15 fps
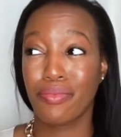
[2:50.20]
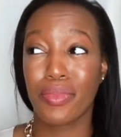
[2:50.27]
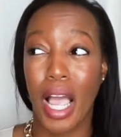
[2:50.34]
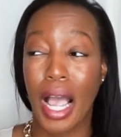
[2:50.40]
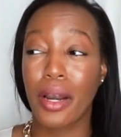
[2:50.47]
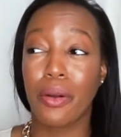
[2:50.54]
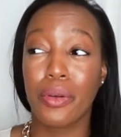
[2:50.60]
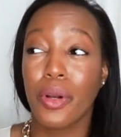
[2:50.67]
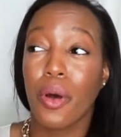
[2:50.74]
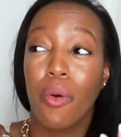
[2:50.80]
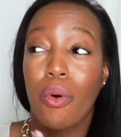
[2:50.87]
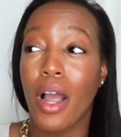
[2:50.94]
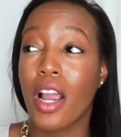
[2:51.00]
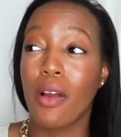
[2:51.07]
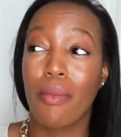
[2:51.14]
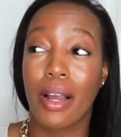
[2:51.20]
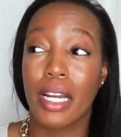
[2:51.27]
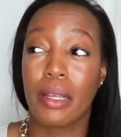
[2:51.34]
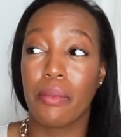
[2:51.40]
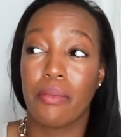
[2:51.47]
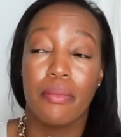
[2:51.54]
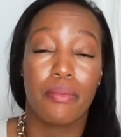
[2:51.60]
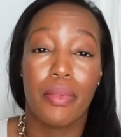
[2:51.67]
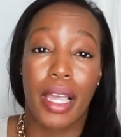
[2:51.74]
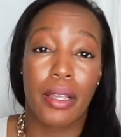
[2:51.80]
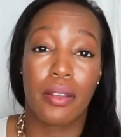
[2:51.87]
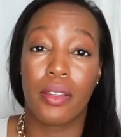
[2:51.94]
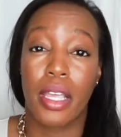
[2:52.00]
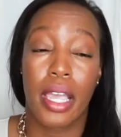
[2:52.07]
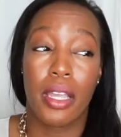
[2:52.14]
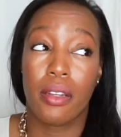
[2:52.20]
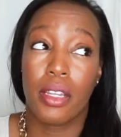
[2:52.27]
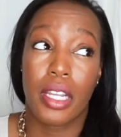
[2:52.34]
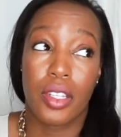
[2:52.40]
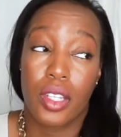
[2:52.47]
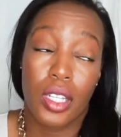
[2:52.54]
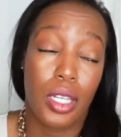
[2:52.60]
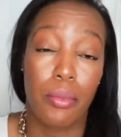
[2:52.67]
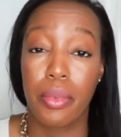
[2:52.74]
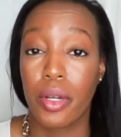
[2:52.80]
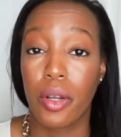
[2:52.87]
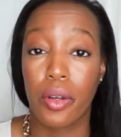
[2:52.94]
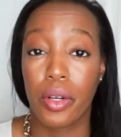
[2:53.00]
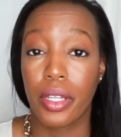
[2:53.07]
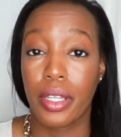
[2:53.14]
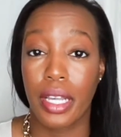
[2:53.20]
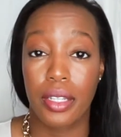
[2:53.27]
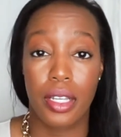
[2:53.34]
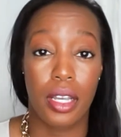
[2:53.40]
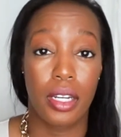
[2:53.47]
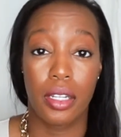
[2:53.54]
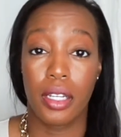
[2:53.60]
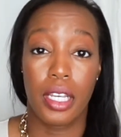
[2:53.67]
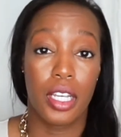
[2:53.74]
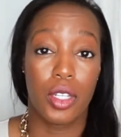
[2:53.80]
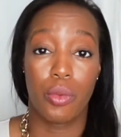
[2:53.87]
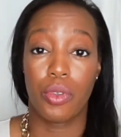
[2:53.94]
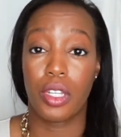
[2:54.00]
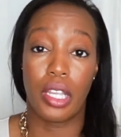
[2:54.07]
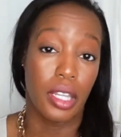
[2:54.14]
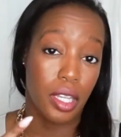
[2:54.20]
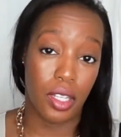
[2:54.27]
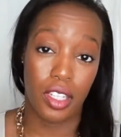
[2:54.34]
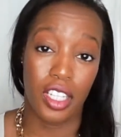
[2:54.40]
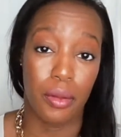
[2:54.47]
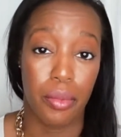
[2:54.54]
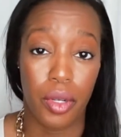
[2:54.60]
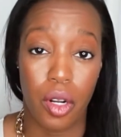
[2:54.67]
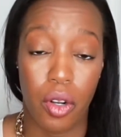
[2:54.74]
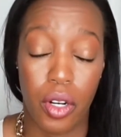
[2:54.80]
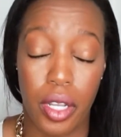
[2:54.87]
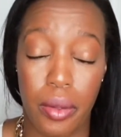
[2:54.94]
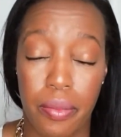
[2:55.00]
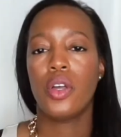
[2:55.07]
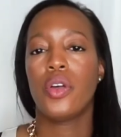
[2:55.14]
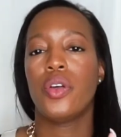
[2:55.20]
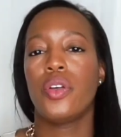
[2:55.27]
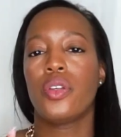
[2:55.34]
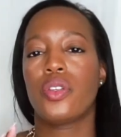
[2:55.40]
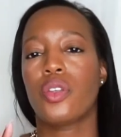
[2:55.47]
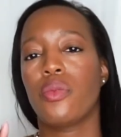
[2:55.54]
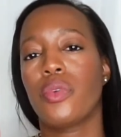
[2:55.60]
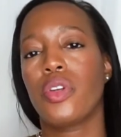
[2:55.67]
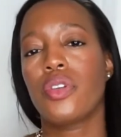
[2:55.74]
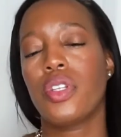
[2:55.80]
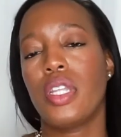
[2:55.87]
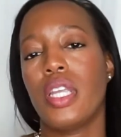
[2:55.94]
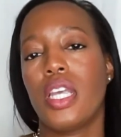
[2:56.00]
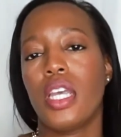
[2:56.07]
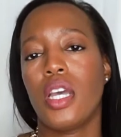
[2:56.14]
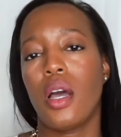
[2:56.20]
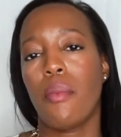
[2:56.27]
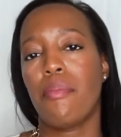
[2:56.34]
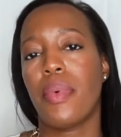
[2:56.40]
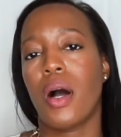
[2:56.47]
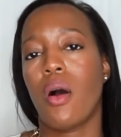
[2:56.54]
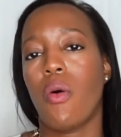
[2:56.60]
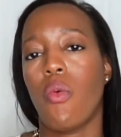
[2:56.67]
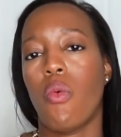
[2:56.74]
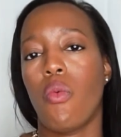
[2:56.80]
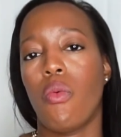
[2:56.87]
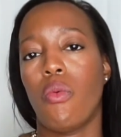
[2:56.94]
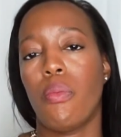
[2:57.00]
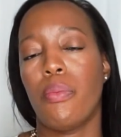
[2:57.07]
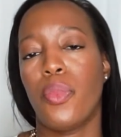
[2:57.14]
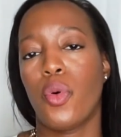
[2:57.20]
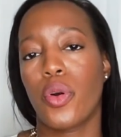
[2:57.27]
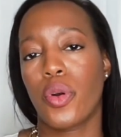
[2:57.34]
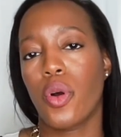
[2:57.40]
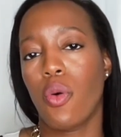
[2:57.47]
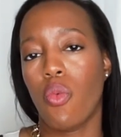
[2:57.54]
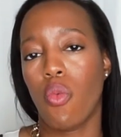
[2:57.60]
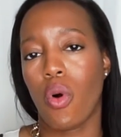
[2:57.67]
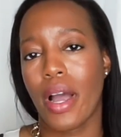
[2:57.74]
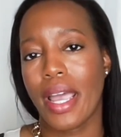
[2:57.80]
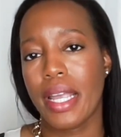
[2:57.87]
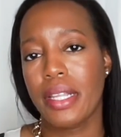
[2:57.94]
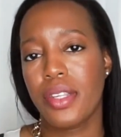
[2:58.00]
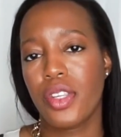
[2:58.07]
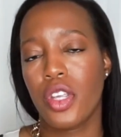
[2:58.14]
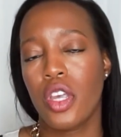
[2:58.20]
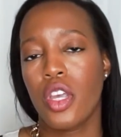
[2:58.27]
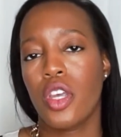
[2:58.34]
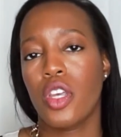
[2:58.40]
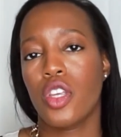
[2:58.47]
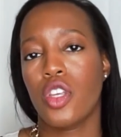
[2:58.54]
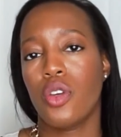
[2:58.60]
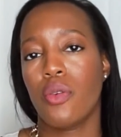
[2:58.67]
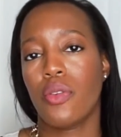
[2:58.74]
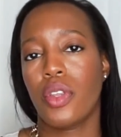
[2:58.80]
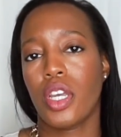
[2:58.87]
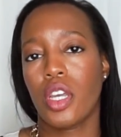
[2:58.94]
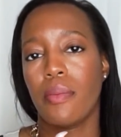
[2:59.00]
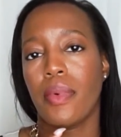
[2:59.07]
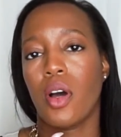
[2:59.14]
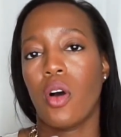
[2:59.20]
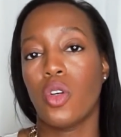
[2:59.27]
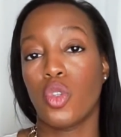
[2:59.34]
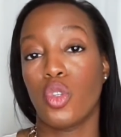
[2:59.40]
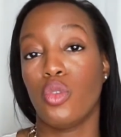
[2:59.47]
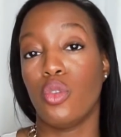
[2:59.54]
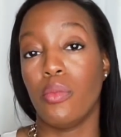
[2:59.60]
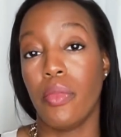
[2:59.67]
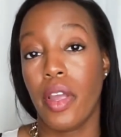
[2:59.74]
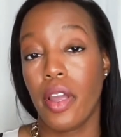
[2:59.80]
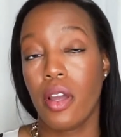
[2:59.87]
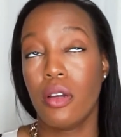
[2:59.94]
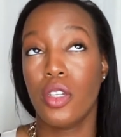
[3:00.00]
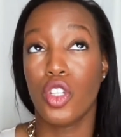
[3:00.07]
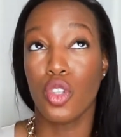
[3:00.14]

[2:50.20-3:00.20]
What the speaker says: I don't know why everybody, they sleeping on it. That's how the kids would say, they sleeping on it. So when you're thinking about Bordeaux white, you're thinking about Entre deux Mers.